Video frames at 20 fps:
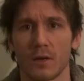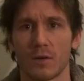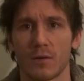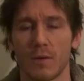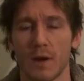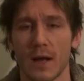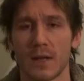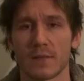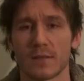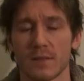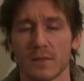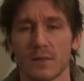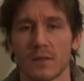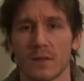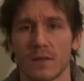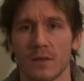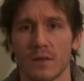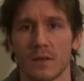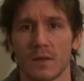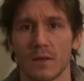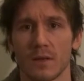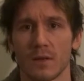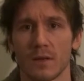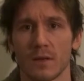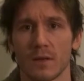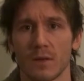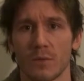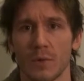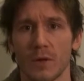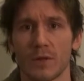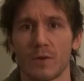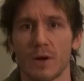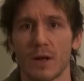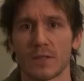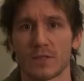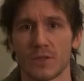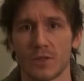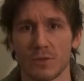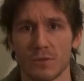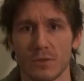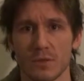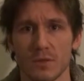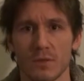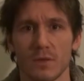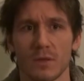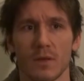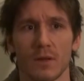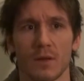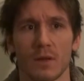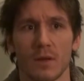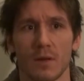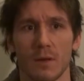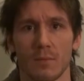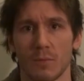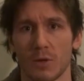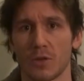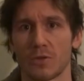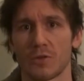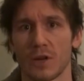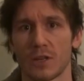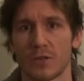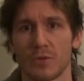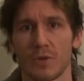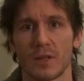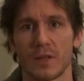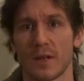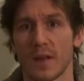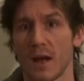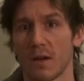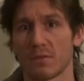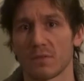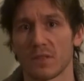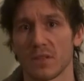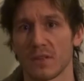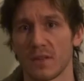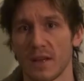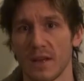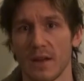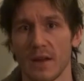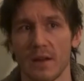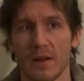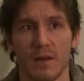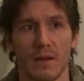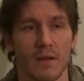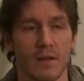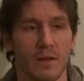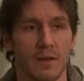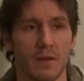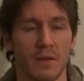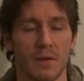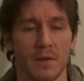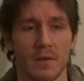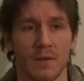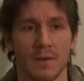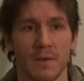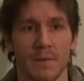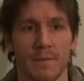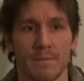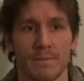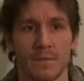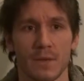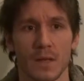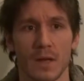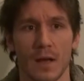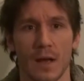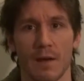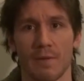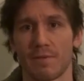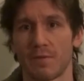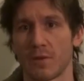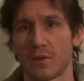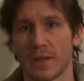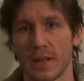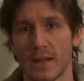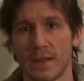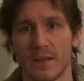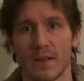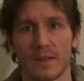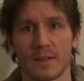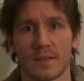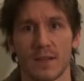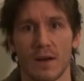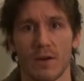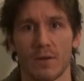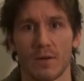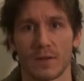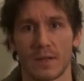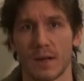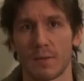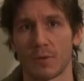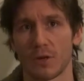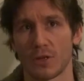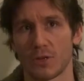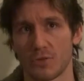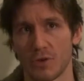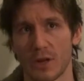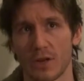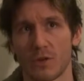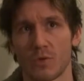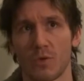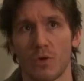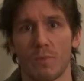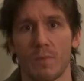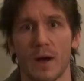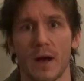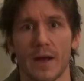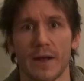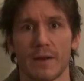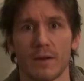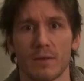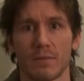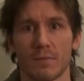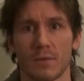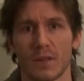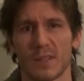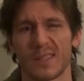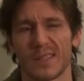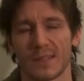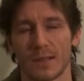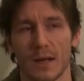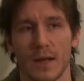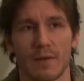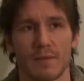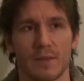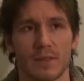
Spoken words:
wheatgrass juice. I'm going to try to eat an ounce a day. I have for 10 days now, and then I'm gonna try to grow mine because it's kind of